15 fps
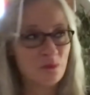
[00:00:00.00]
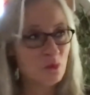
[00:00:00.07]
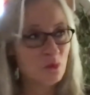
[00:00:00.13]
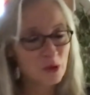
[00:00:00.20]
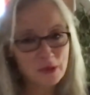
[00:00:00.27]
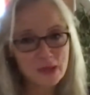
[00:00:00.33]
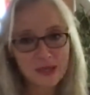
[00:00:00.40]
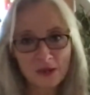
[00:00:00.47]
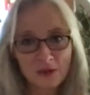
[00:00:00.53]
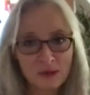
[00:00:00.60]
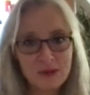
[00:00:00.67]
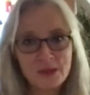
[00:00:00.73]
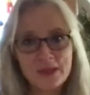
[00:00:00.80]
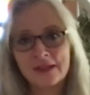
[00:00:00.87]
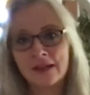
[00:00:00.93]
Will E.O.
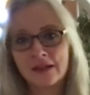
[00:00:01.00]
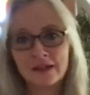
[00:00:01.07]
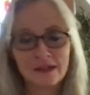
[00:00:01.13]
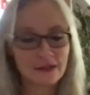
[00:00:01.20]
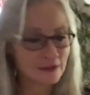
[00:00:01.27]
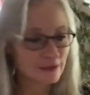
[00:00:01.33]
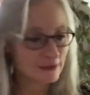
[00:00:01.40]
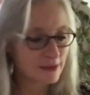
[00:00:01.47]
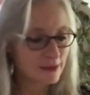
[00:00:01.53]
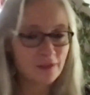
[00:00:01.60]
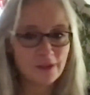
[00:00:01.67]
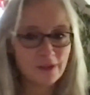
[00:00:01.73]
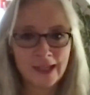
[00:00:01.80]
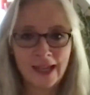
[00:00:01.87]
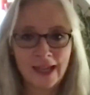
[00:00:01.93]
Wilson and
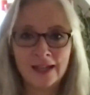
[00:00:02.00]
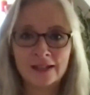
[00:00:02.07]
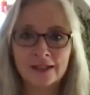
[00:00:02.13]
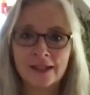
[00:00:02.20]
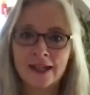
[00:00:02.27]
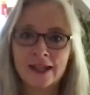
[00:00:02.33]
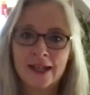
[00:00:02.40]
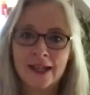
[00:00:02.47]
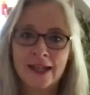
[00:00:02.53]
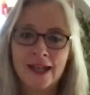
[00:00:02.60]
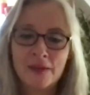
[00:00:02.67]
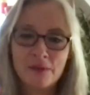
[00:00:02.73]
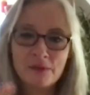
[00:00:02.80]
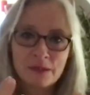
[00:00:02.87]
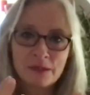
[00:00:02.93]
Stephen Kellett,
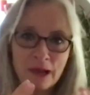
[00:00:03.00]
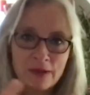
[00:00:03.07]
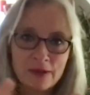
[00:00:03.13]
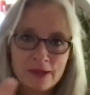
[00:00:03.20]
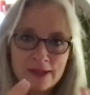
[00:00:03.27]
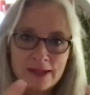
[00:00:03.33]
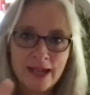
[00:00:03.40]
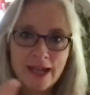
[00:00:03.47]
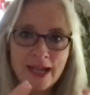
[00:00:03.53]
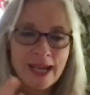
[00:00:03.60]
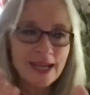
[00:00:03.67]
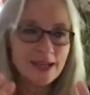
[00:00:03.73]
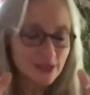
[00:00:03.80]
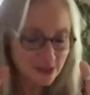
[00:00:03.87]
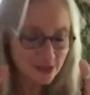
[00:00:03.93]
it was about this, and it
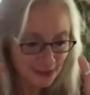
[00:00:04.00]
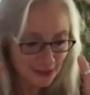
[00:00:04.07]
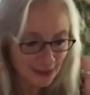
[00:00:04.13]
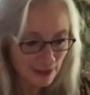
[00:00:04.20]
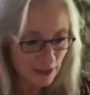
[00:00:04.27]
just,